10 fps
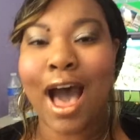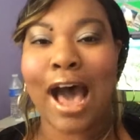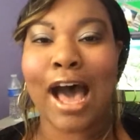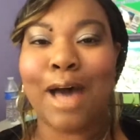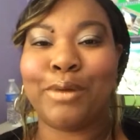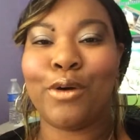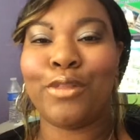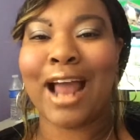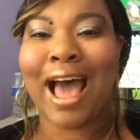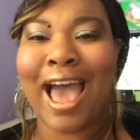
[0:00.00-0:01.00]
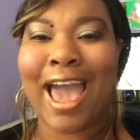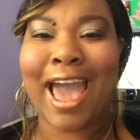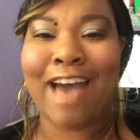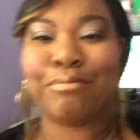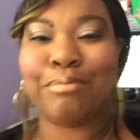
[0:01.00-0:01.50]
Know that I
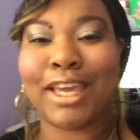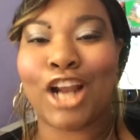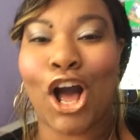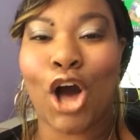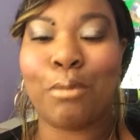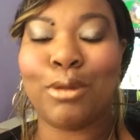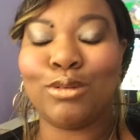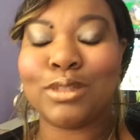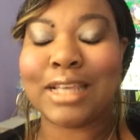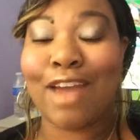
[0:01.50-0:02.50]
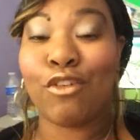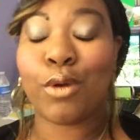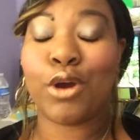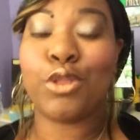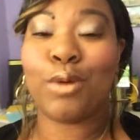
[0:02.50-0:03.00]
have been almost
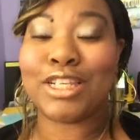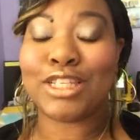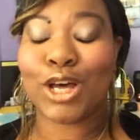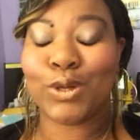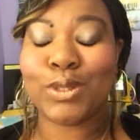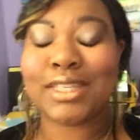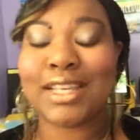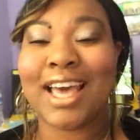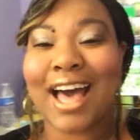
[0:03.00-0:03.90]
everywhere on the West Coast